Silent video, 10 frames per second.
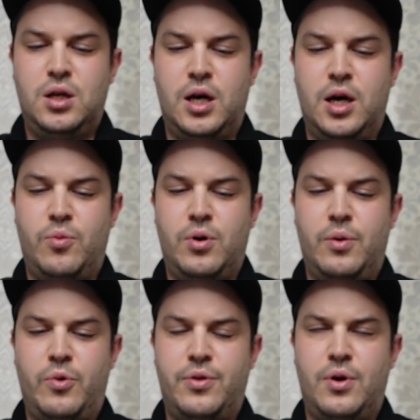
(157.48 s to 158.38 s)

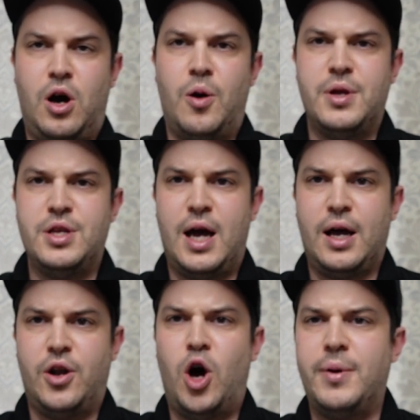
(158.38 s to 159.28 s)
with
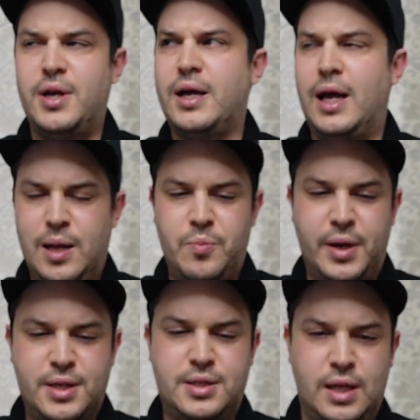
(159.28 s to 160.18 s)
Armagnac, an Armagnac
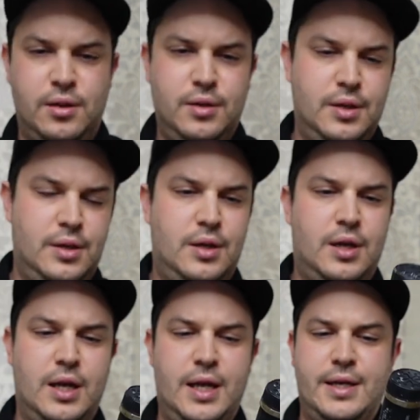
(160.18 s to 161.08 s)
limbic still,
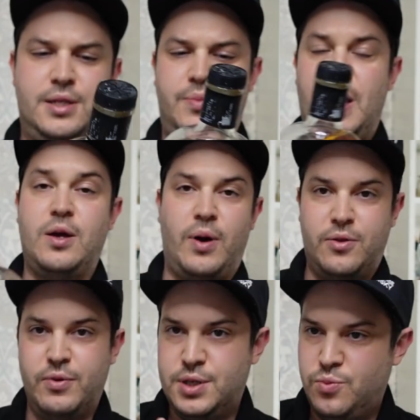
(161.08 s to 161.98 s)
at least. But anyway,
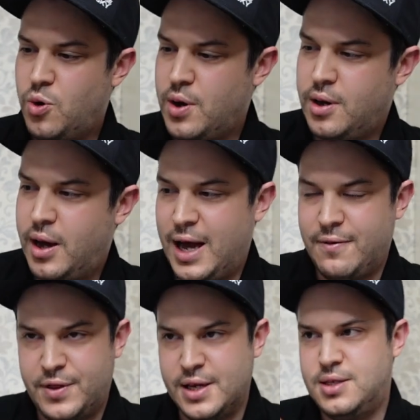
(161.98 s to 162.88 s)
the reason why I
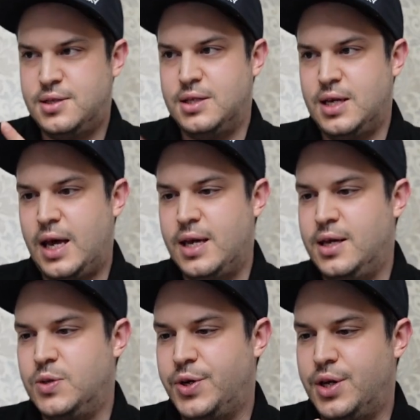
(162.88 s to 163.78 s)
have this today
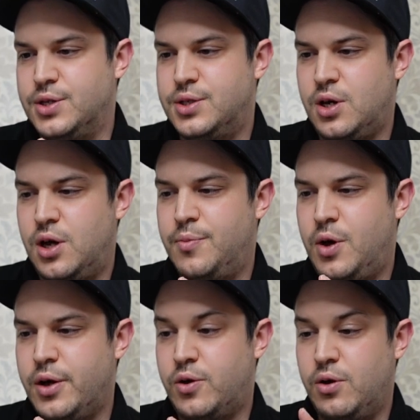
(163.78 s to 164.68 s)
is because
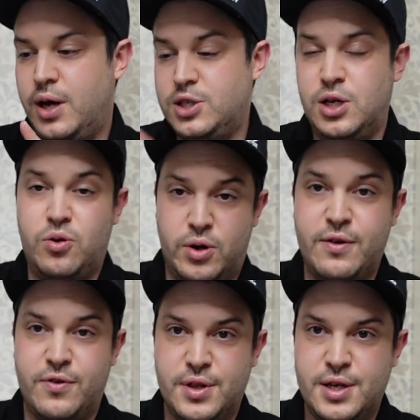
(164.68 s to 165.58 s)
I got
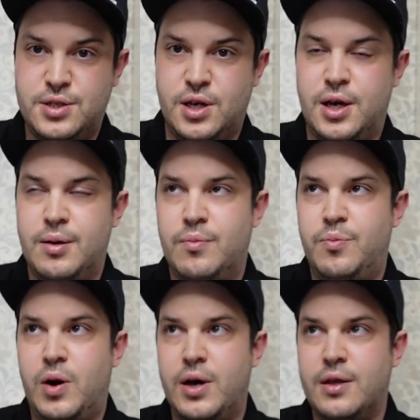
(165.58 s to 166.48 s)
given this
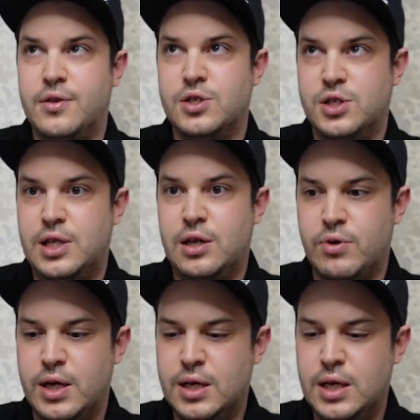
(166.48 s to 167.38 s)
by the
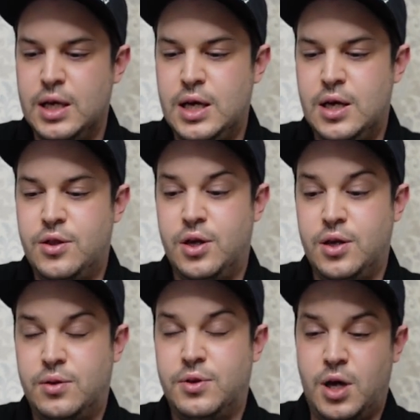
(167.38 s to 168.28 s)
distillery,
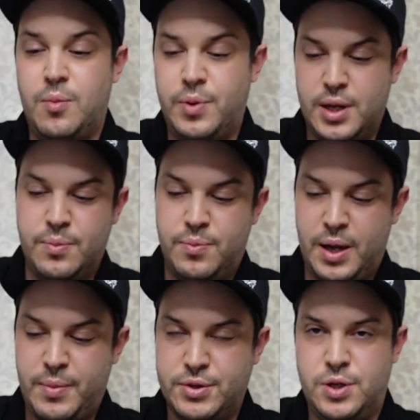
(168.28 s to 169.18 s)
the company
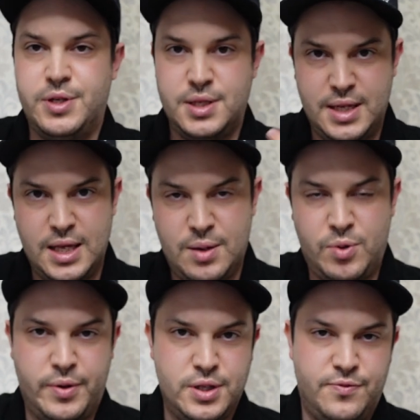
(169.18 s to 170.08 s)
Black Mountain. I went to see them
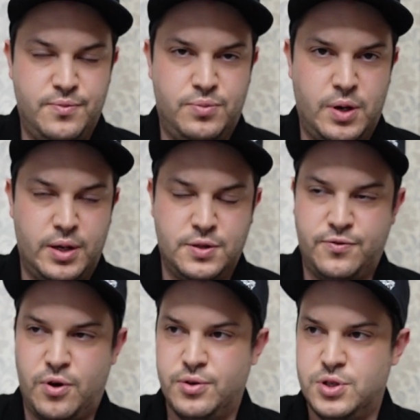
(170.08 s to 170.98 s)
when I went to go out to
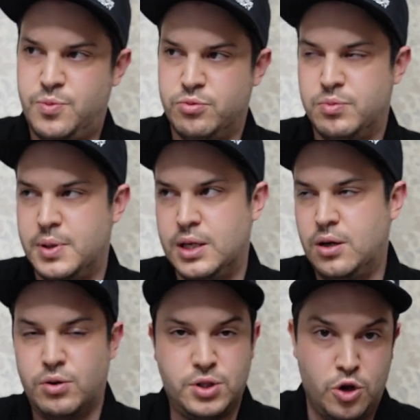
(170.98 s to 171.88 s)
France, probably
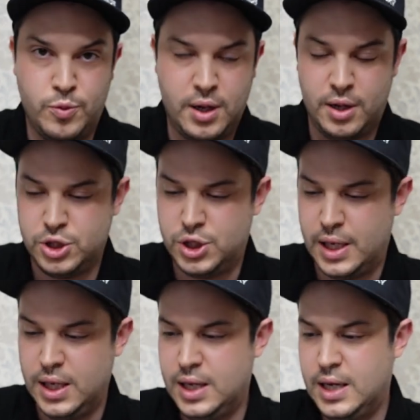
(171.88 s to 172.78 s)
October last
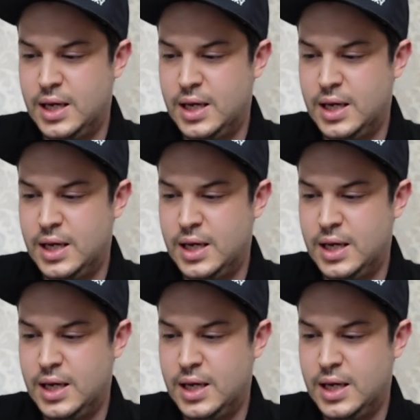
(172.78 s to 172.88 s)
year.